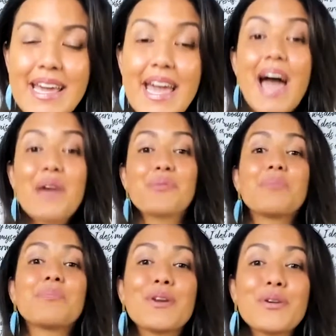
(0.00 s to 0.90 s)
And
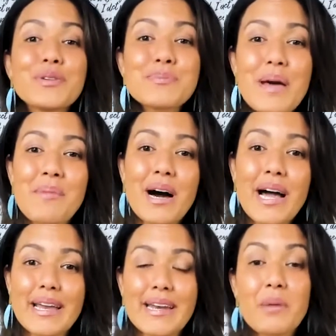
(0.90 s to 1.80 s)
what blows my
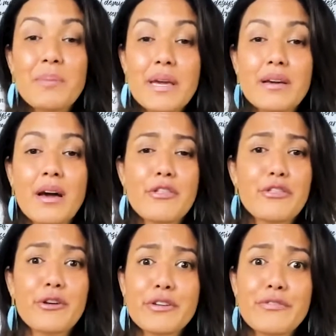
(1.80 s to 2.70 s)
mind, now being
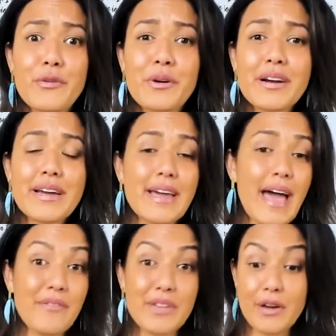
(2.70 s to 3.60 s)
34,
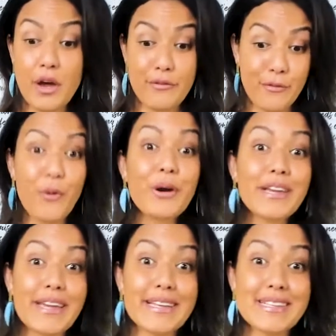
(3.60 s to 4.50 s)
having 4
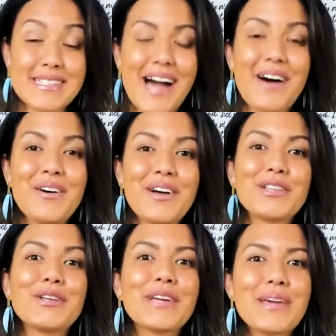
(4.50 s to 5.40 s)
kids now,
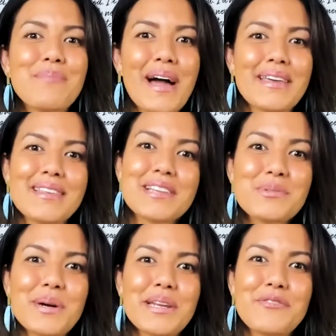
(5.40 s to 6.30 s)
looking back at that
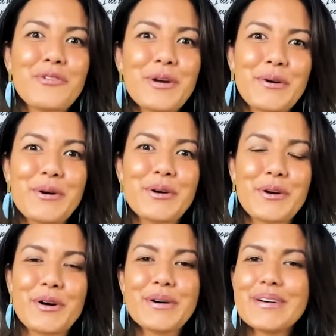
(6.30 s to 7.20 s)
24-year-old
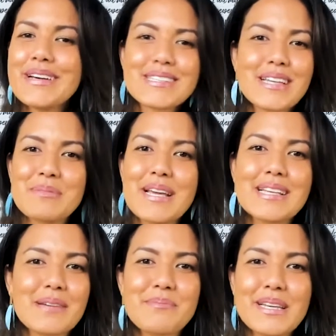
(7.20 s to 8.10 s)
girl, some
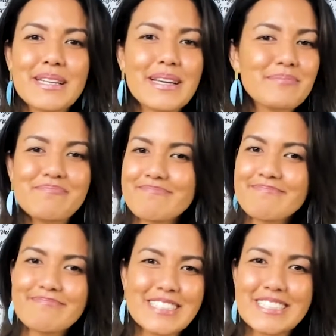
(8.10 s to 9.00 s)
days I'd be like,
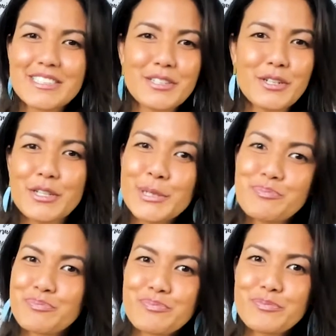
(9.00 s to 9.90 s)
girl,
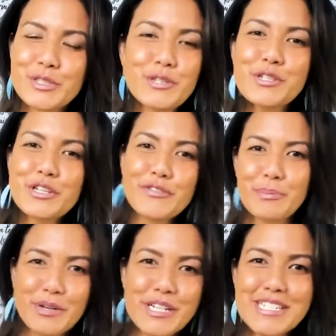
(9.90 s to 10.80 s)
you should have
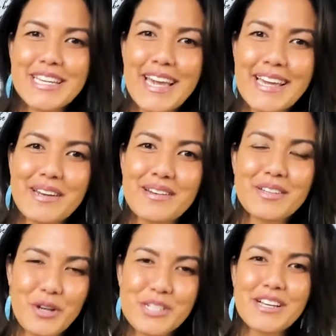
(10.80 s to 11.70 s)
appreciated
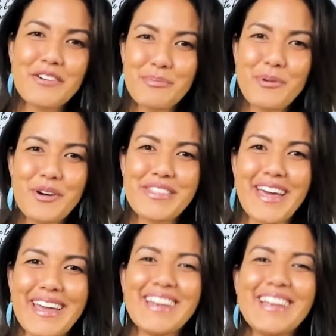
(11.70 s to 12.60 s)
yourself more
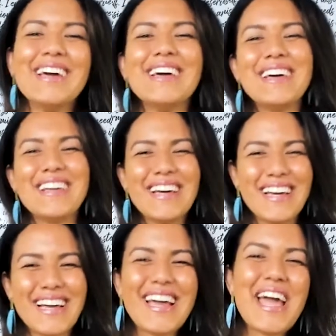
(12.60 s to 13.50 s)
then.
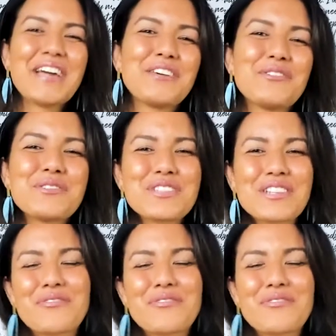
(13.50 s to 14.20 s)
You should have